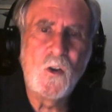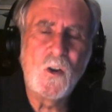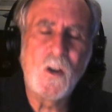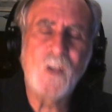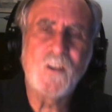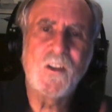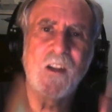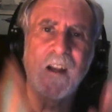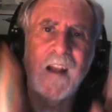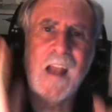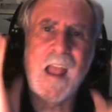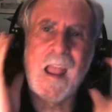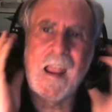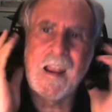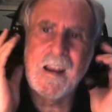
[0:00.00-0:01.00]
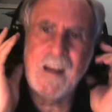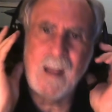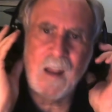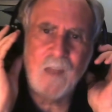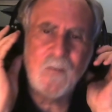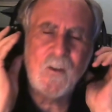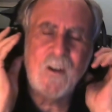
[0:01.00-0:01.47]
just get an A in
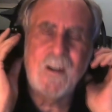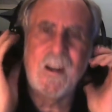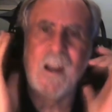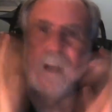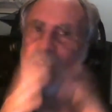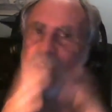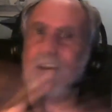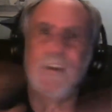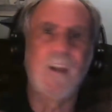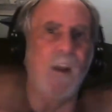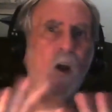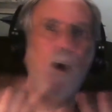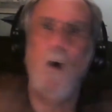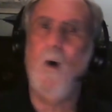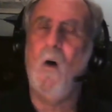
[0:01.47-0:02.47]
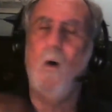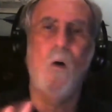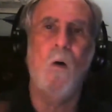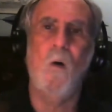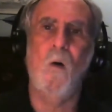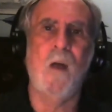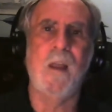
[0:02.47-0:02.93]
every test. She said,
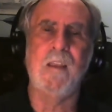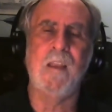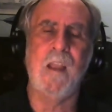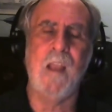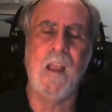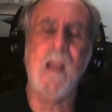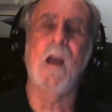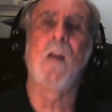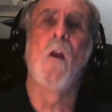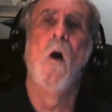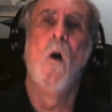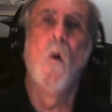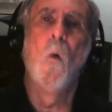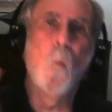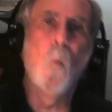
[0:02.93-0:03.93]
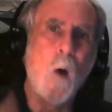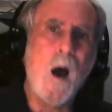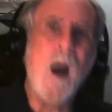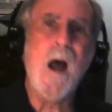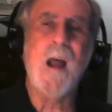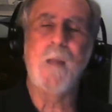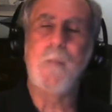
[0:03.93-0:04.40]
oh, I can't.
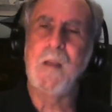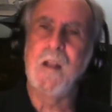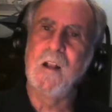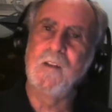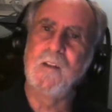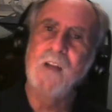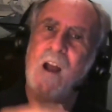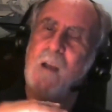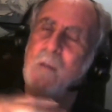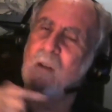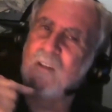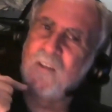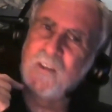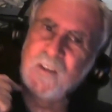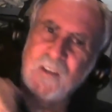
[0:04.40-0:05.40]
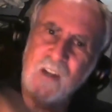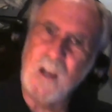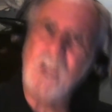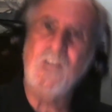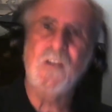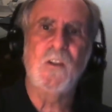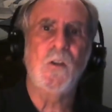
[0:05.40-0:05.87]
Why? Because I'm a
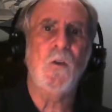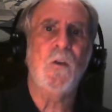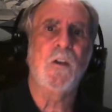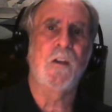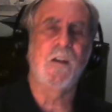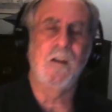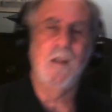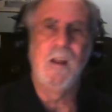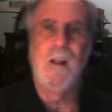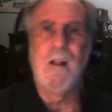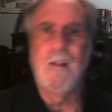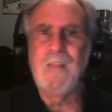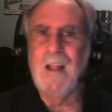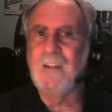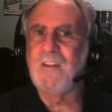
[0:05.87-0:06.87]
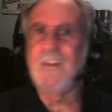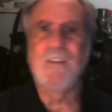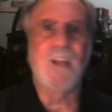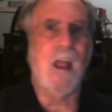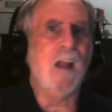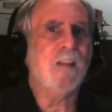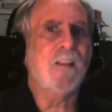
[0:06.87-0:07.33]
C student. That's
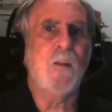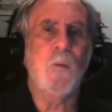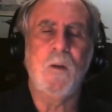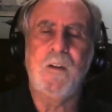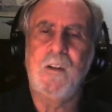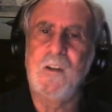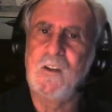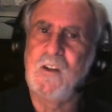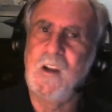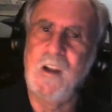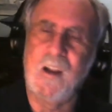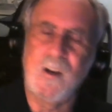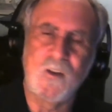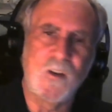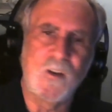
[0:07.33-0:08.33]
exactly what she did.